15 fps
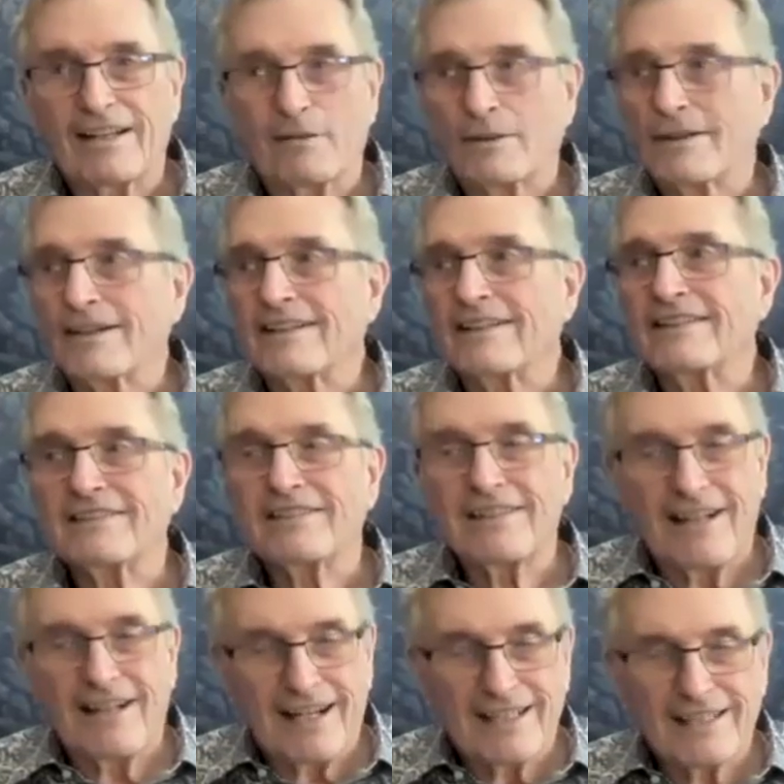work, a
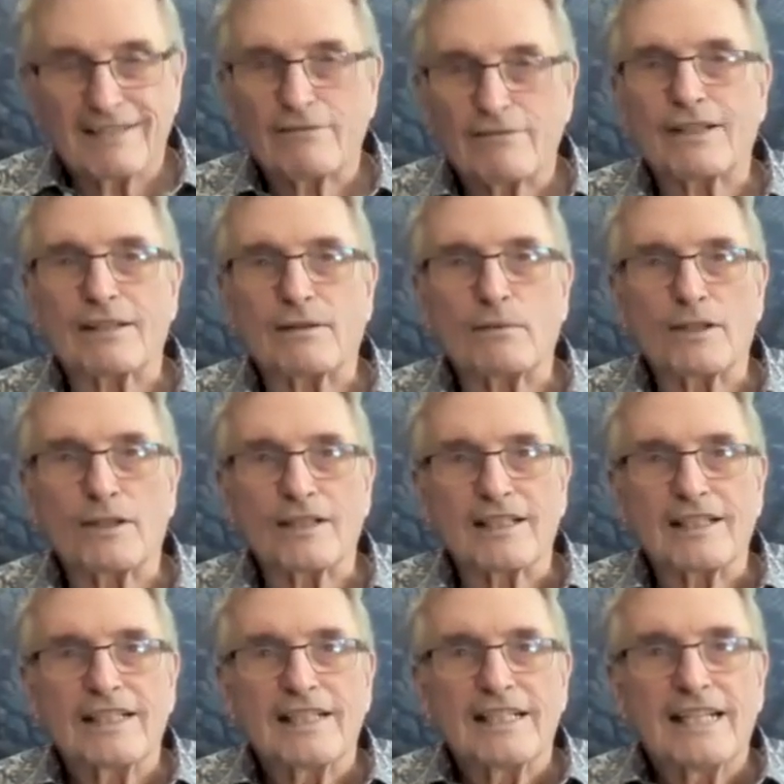lot of friggin' work.
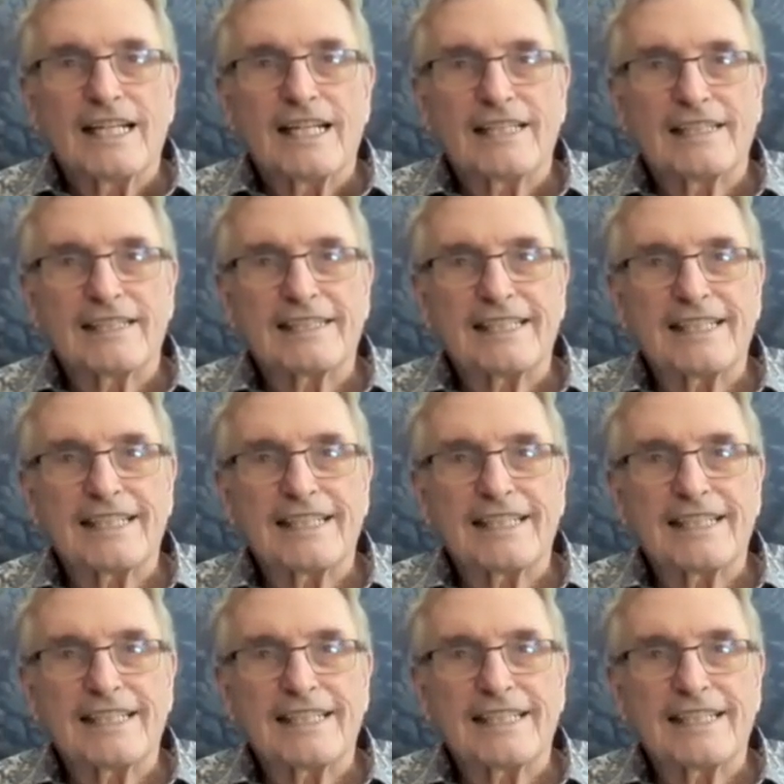And the thing